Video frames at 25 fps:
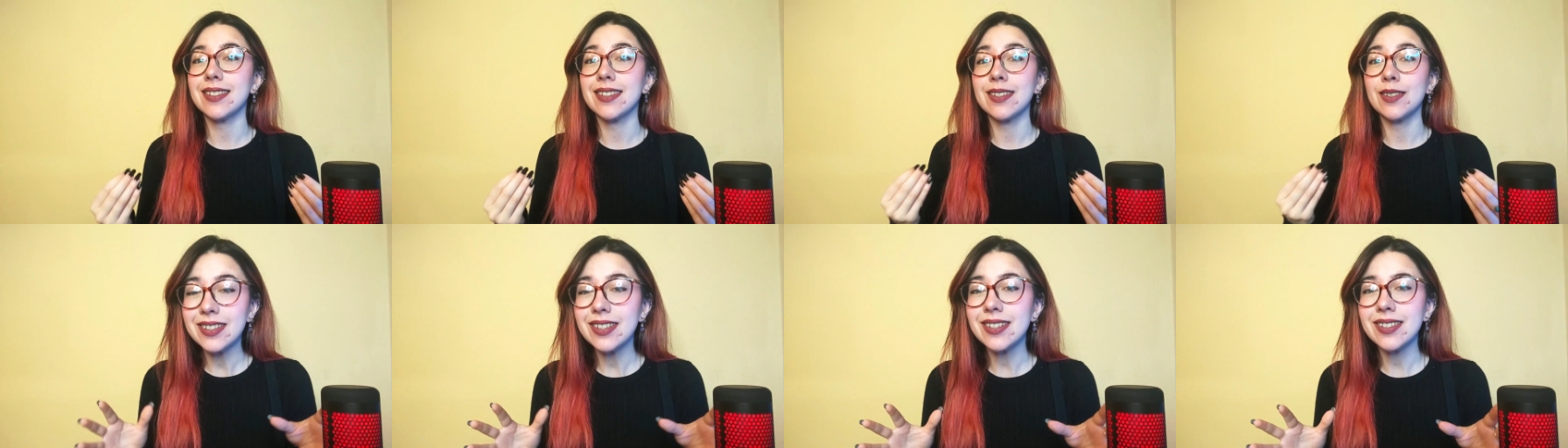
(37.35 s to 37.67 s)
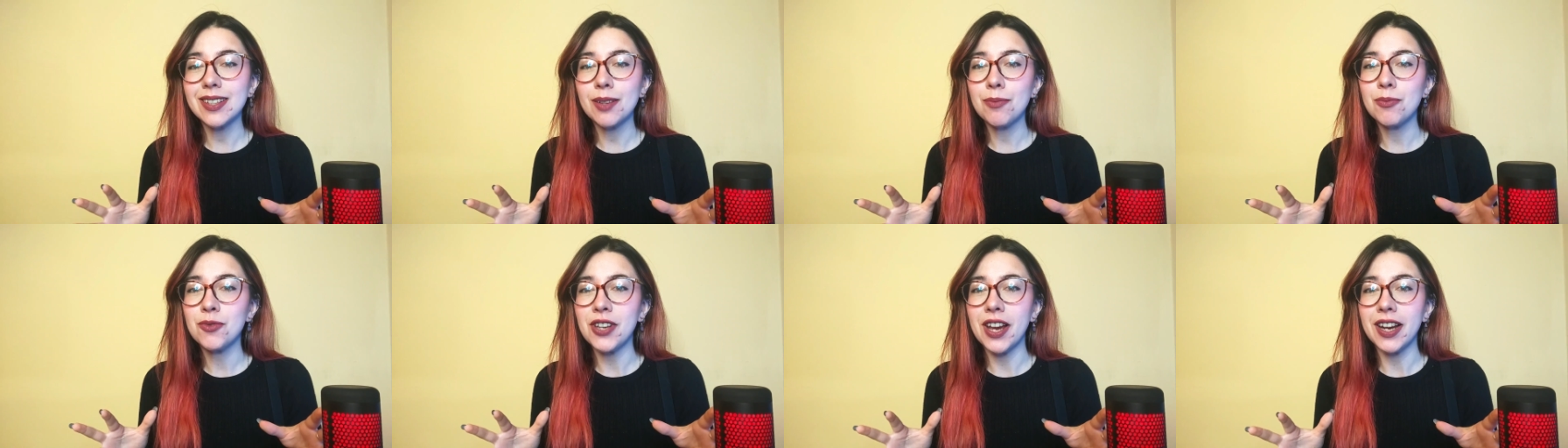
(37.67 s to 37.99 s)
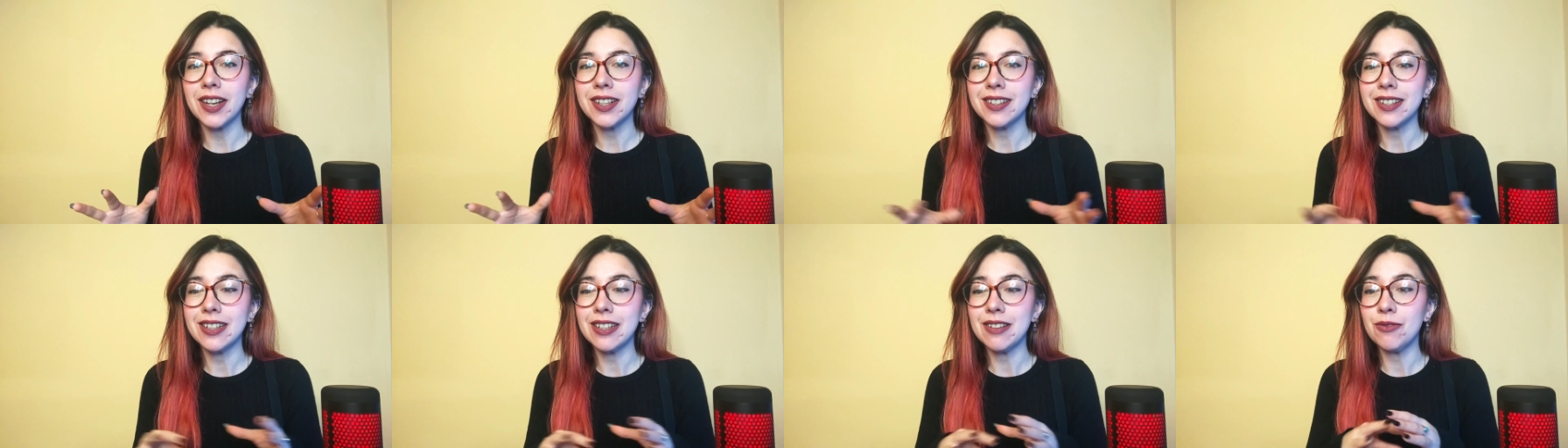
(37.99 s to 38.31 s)
This is
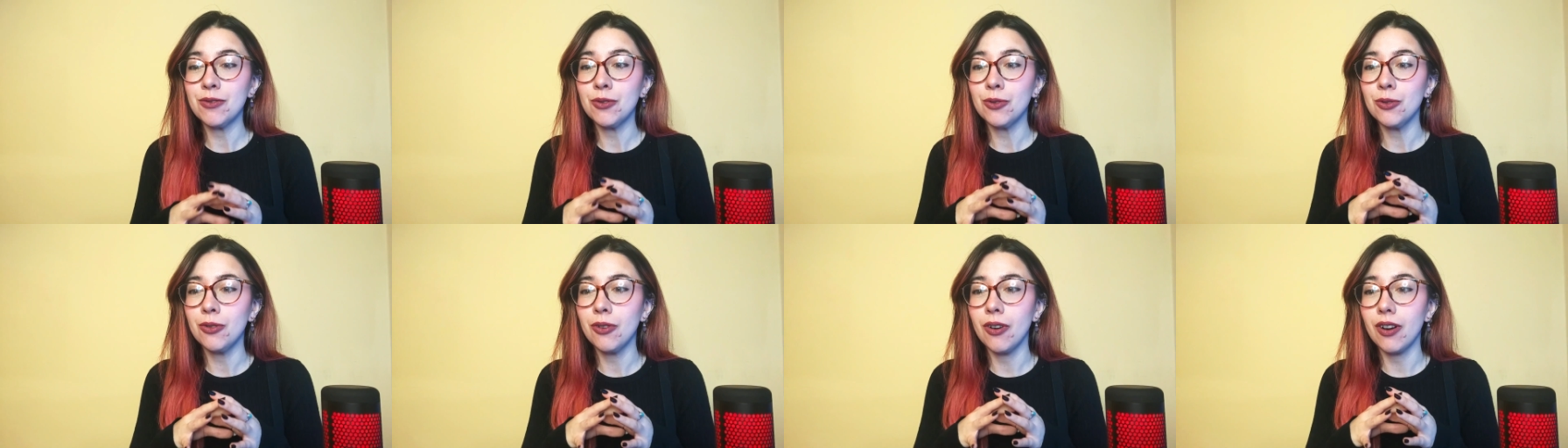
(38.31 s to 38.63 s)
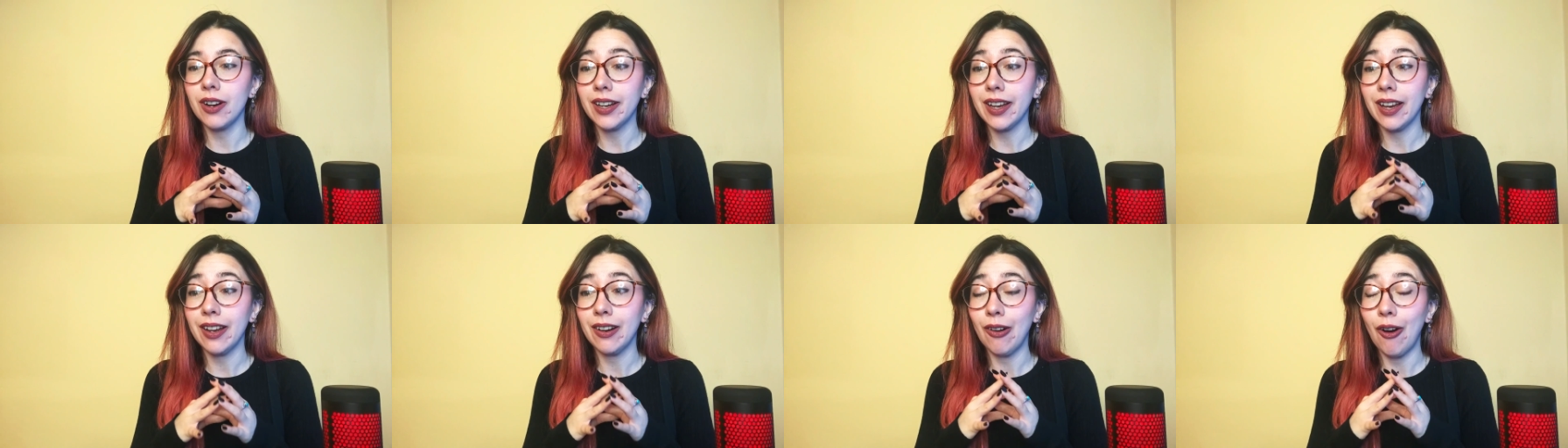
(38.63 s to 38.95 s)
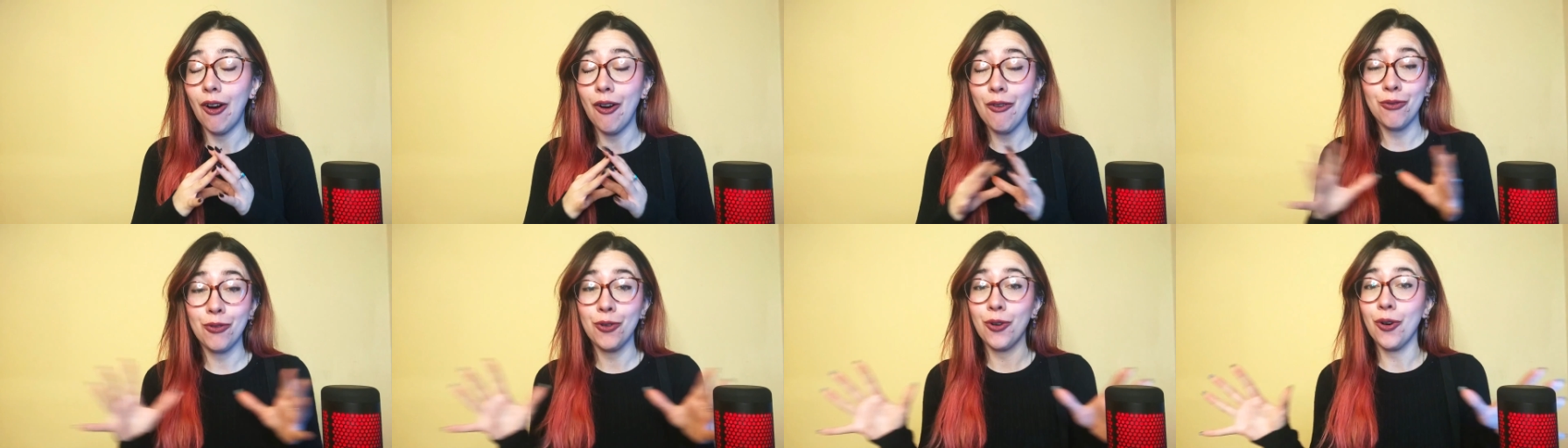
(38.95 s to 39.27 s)
subjective. You can
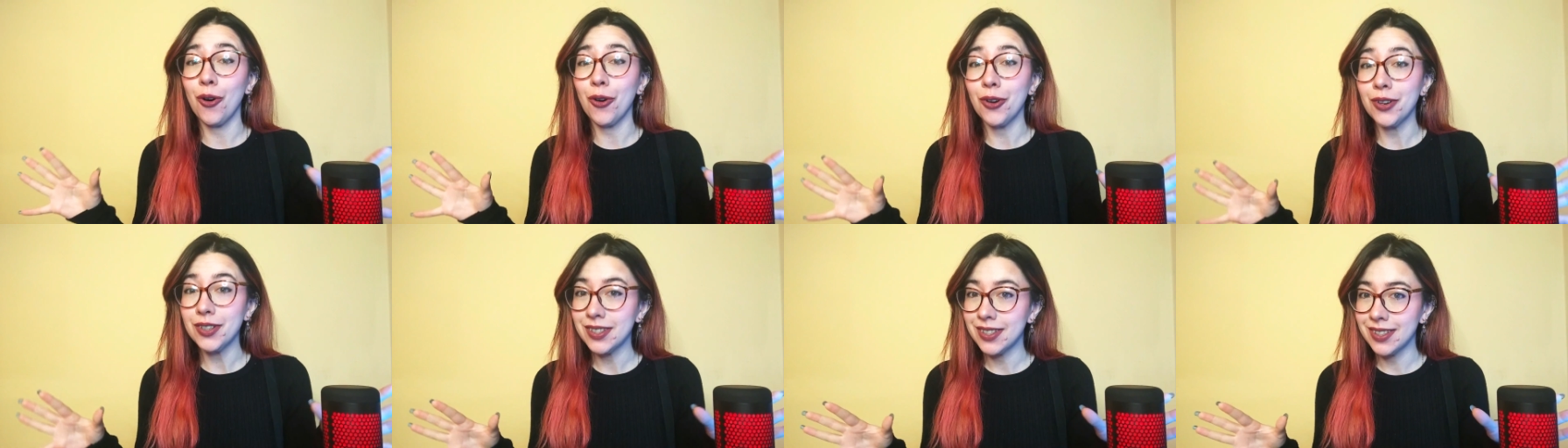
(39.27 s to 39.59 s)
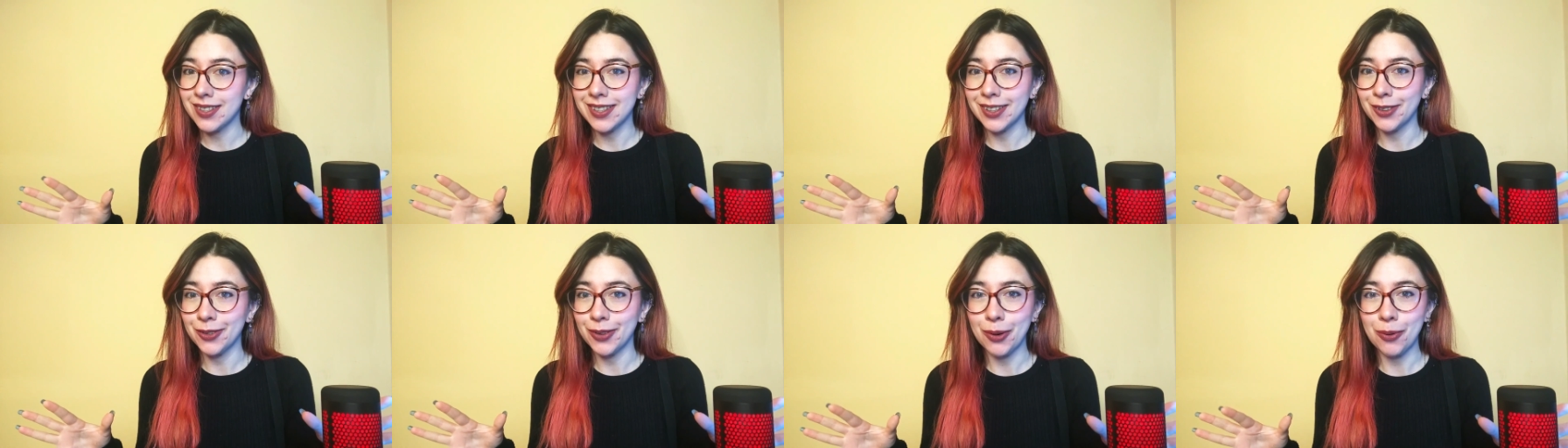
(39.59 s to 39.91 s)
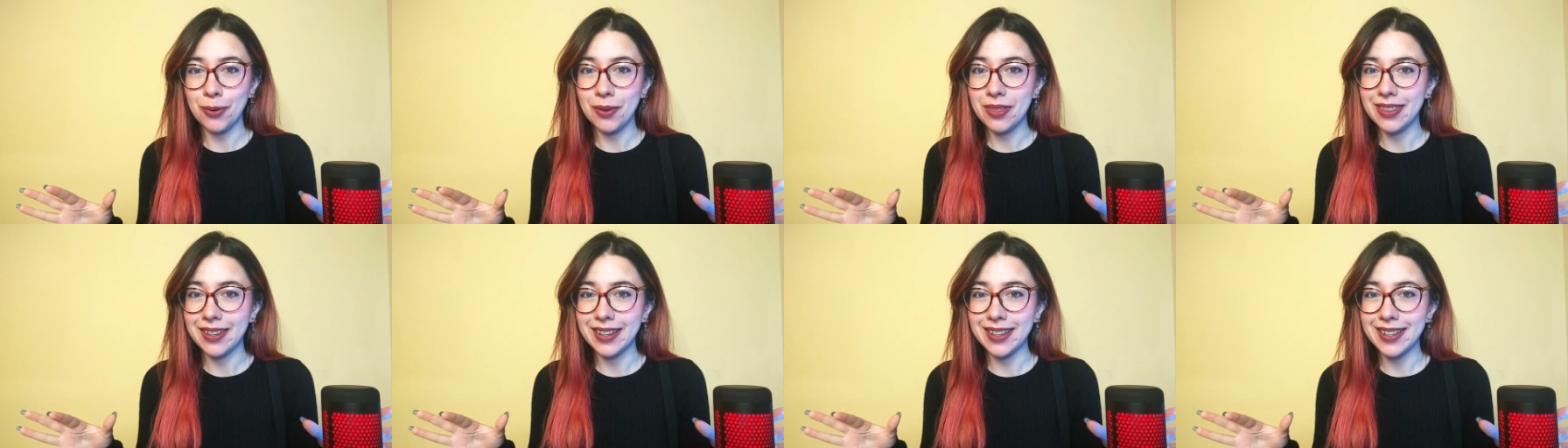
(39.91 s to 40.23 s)
of course disagree
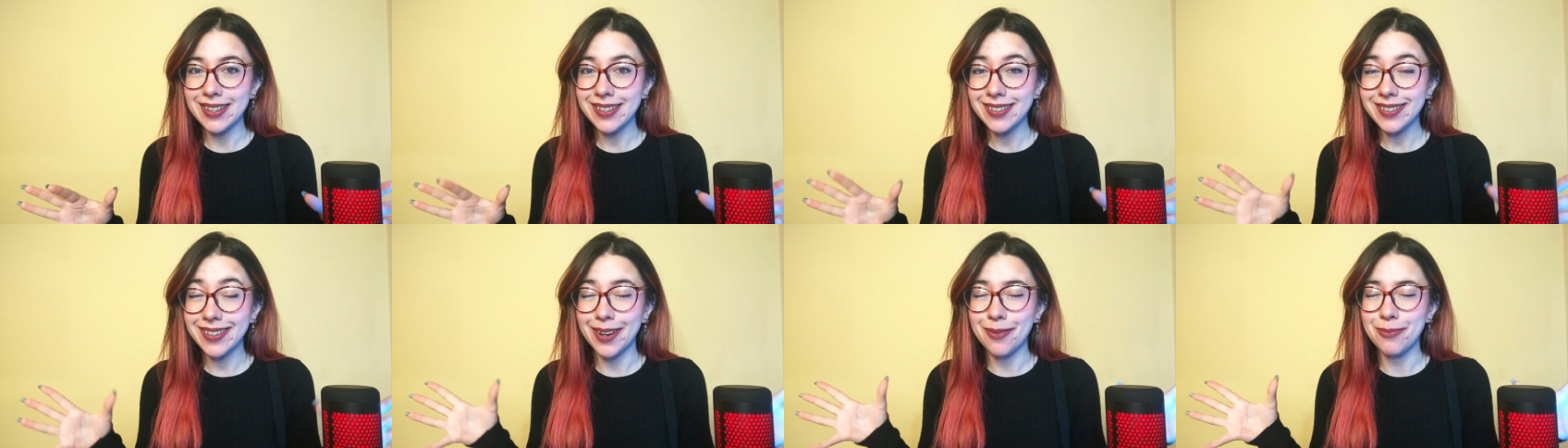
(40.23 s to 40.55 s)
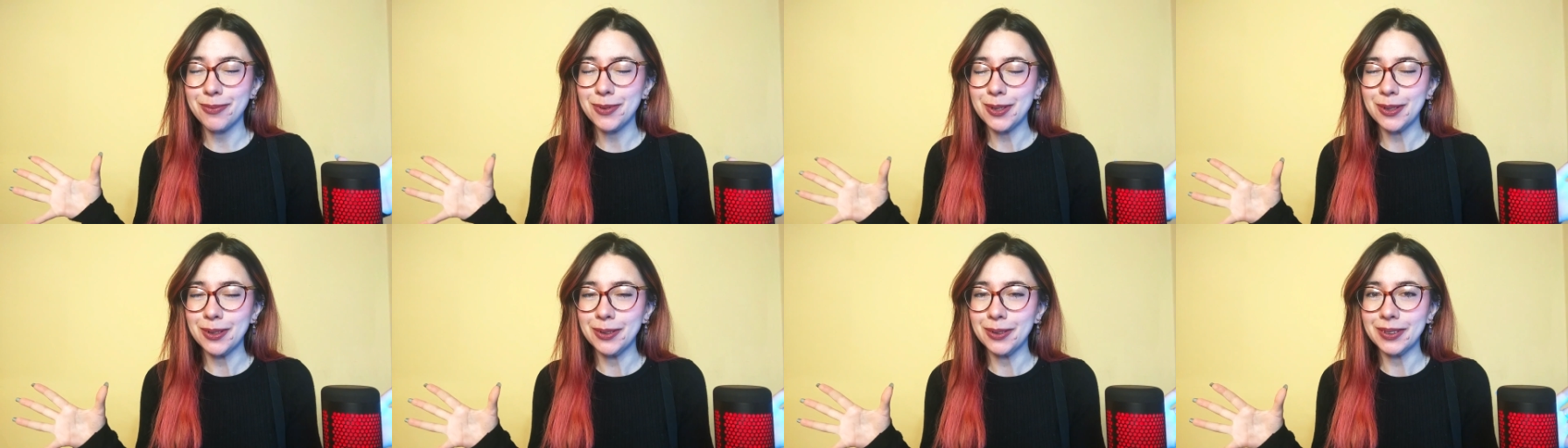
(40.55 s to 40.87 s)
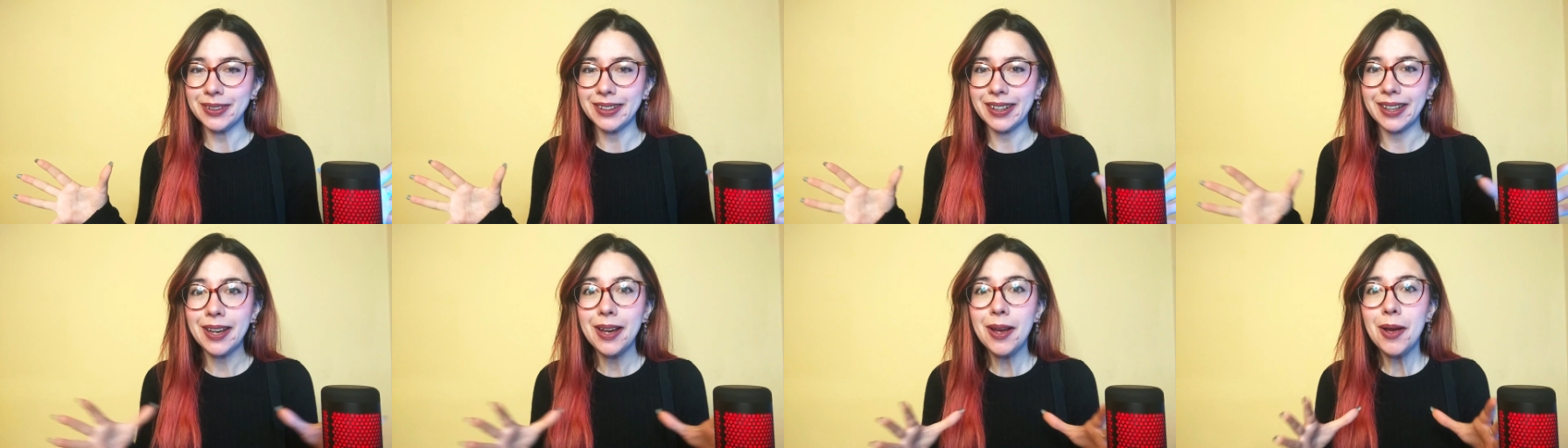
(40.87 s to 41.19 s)
with this,
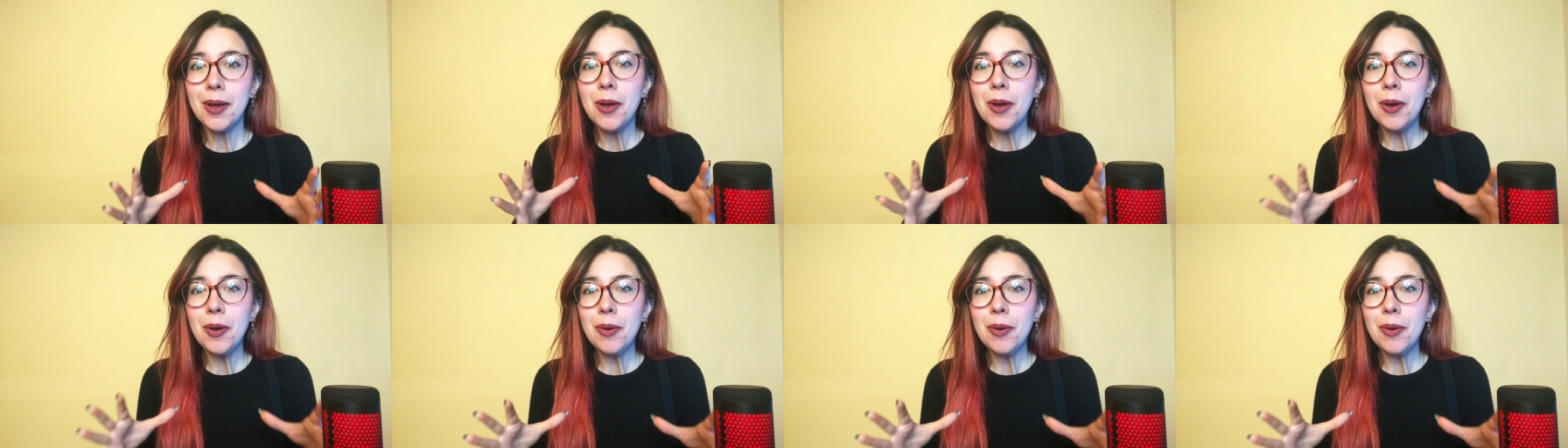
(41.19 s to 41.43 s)
absolutely.